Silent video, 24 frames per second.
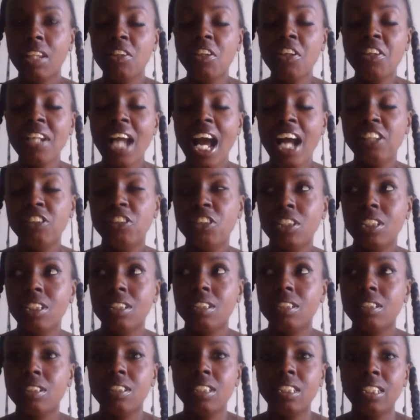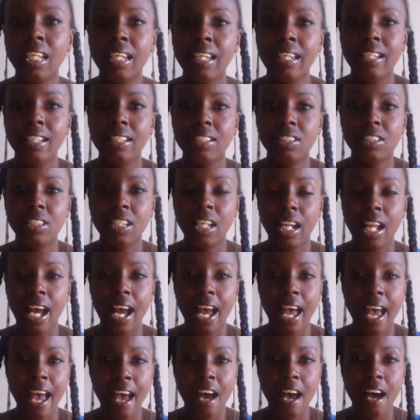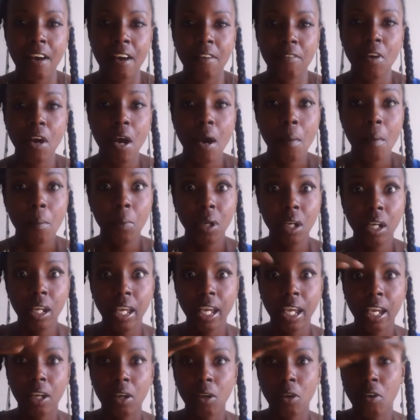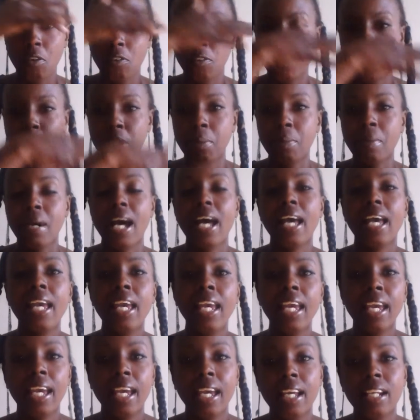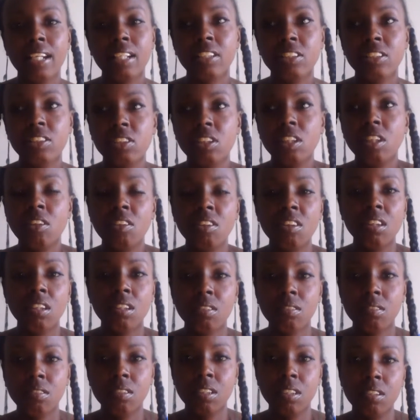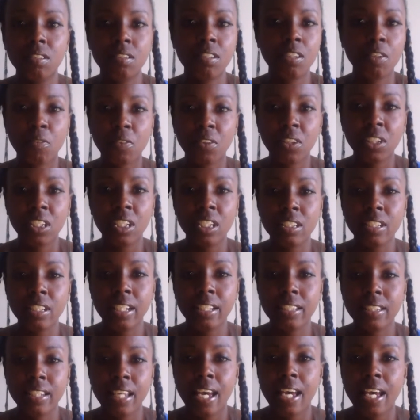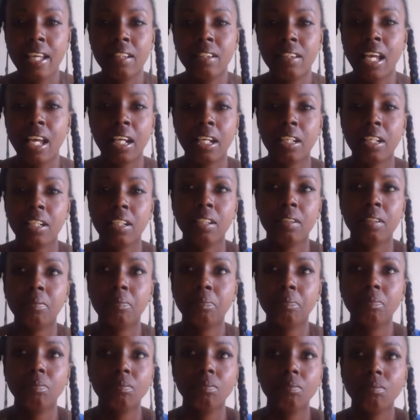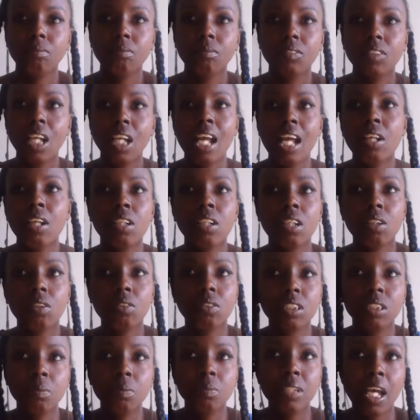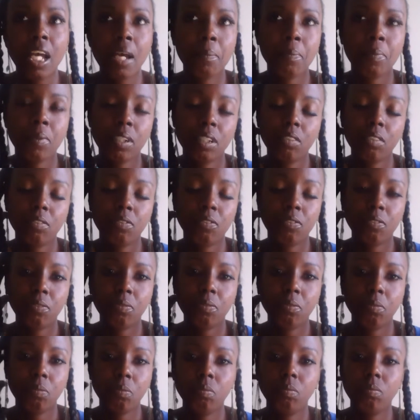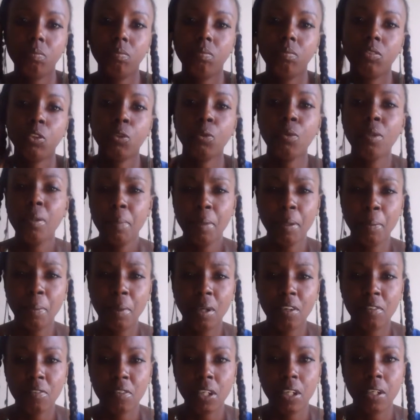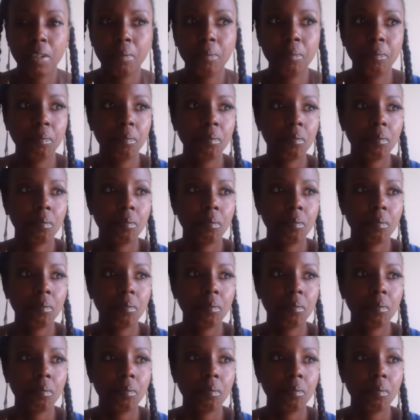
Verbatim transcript: they're not just scenes that I have planned over in my head and different things like that, like some type of creepy pervert.